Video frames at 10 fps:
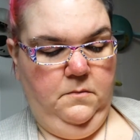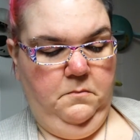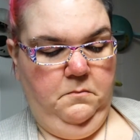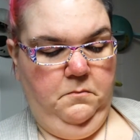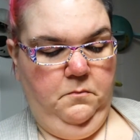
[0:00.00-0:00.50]

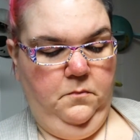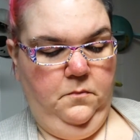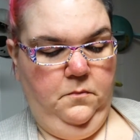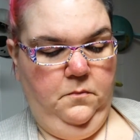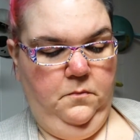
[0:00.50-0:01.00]

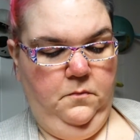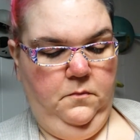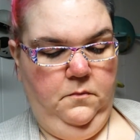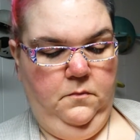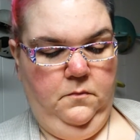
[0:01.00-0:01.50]

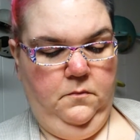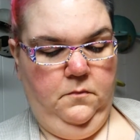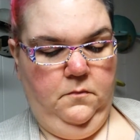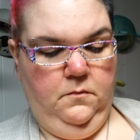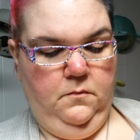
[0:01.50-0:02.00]

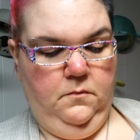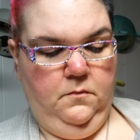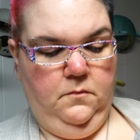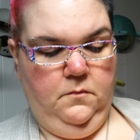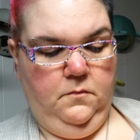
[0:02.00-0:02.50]

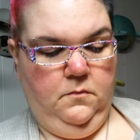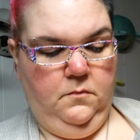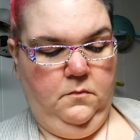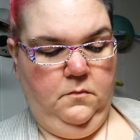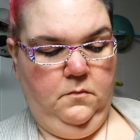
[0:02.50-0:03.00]

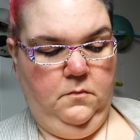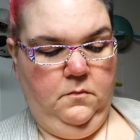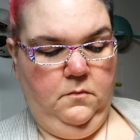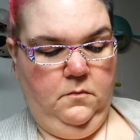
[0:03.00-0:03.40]
[no speech]